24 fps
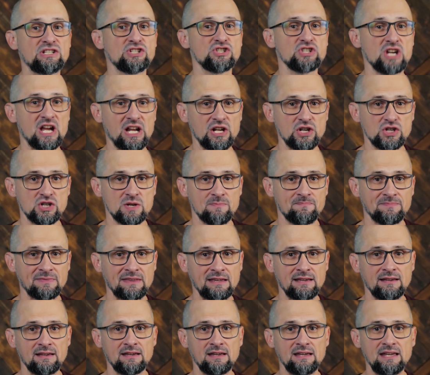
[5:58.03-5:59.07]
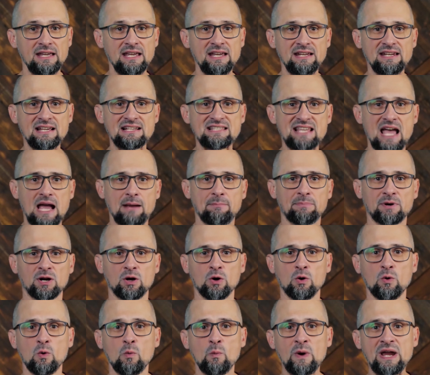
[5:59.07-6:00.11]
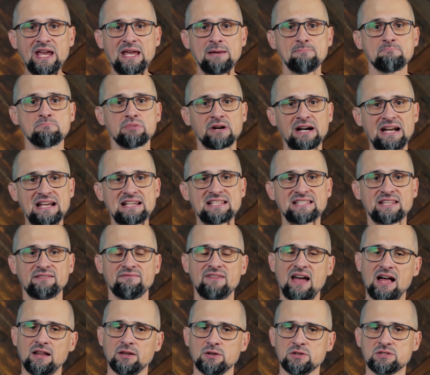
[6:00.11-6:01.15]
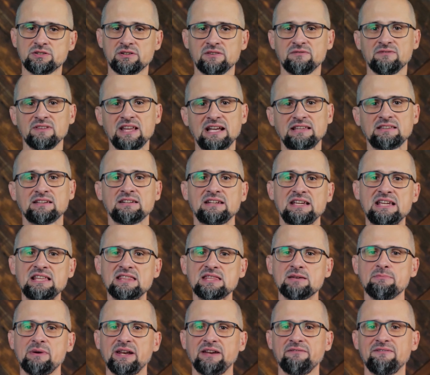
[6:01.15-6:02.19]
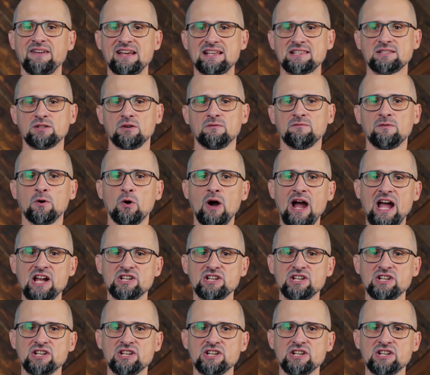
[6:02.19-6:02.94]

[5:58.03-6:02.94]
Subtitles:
is change. In Exactpro, we embrace the values reflected in the manifesto for